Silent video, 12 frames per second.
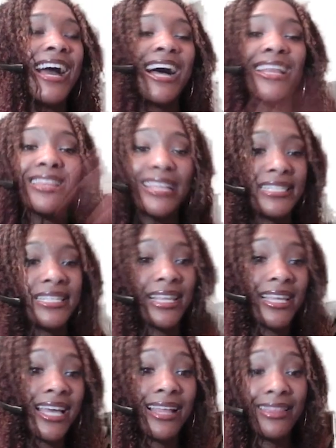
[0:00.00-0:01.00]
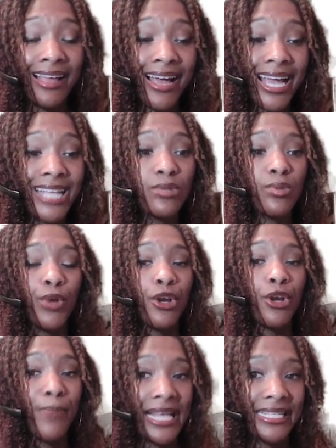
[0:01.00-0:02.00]
holistically aligns with what
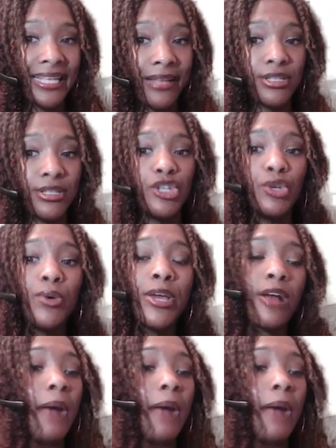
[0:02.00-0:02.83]
your best sellers are doing,